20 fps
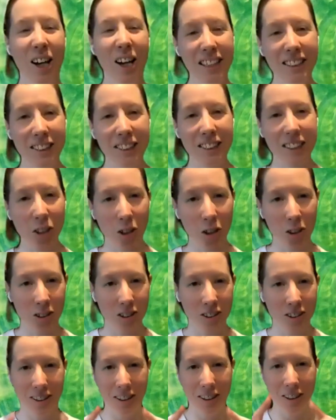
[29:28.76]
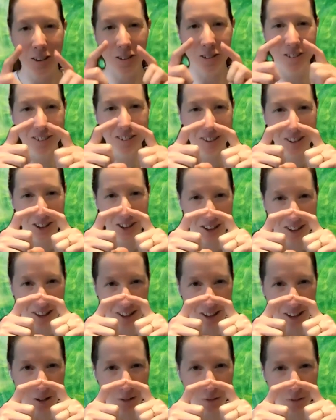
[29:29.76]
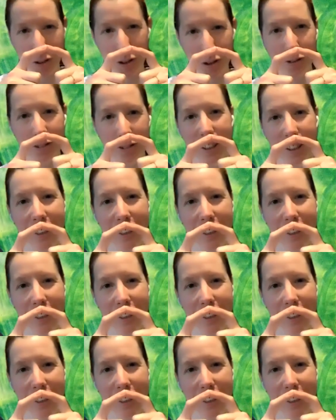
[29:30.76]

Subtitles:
it's hard, you know, it's just a little phone.